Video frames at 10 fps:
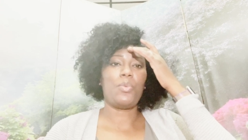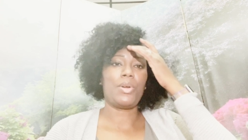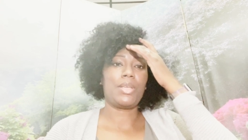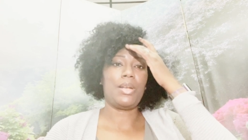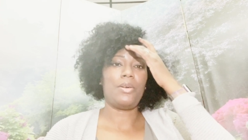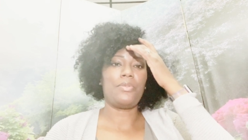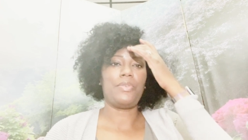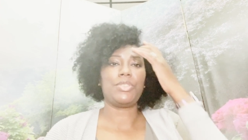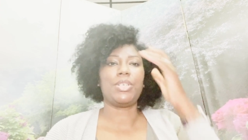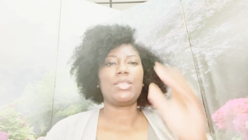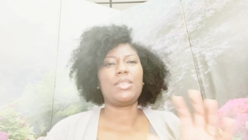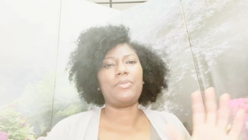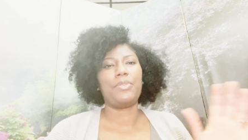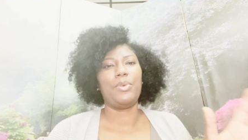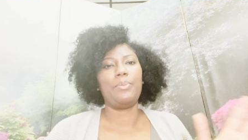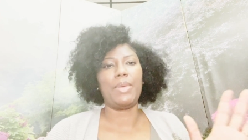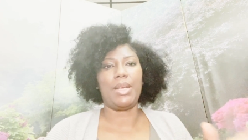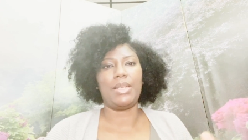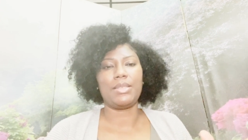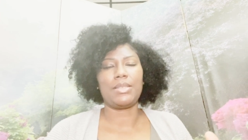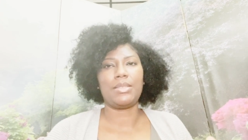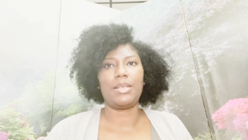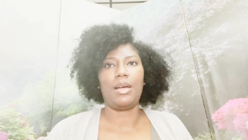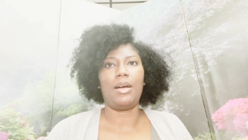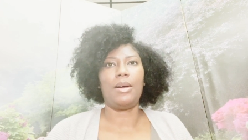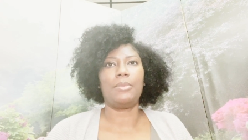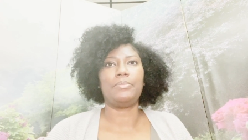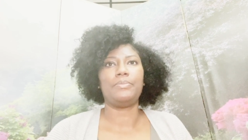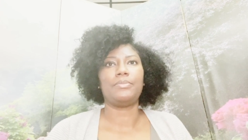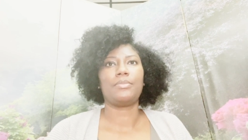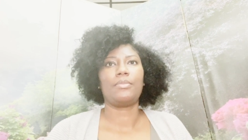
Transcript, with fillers: working out for just a few minutes. Um,